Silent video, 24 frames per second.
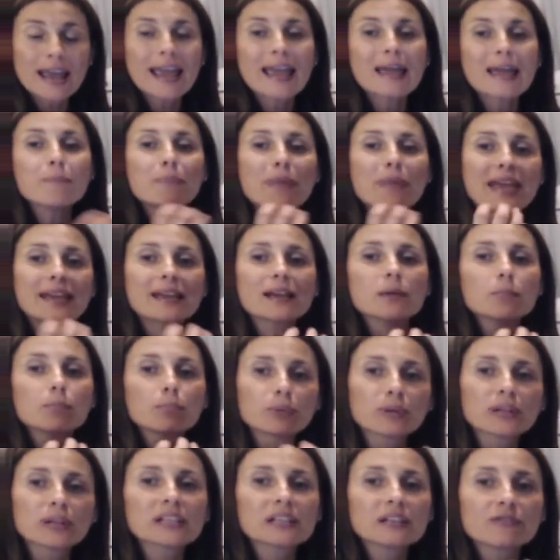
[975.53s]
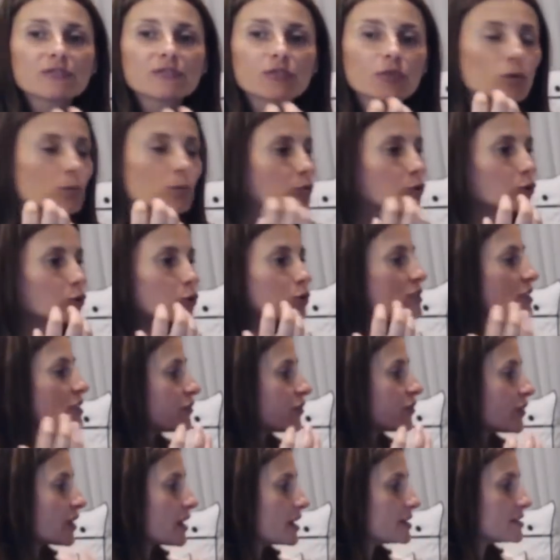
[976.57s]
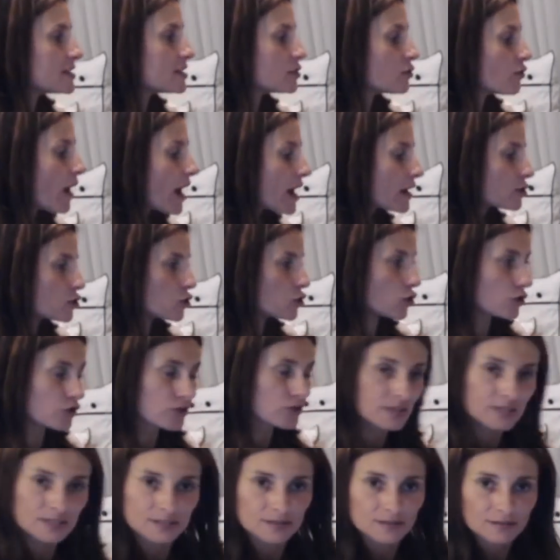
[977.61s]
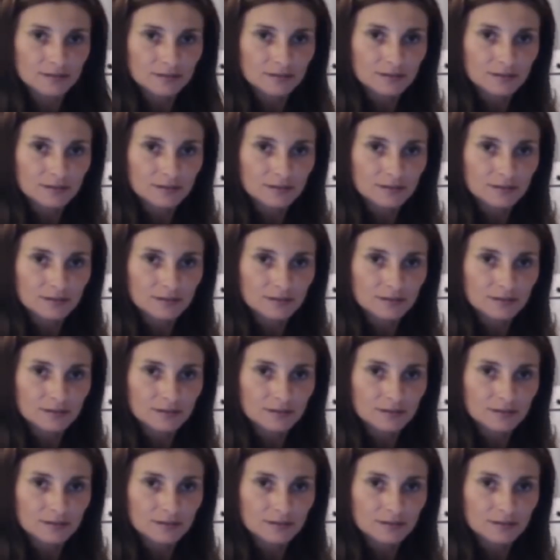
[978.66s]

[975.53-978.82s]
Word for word: and make completely from two different structures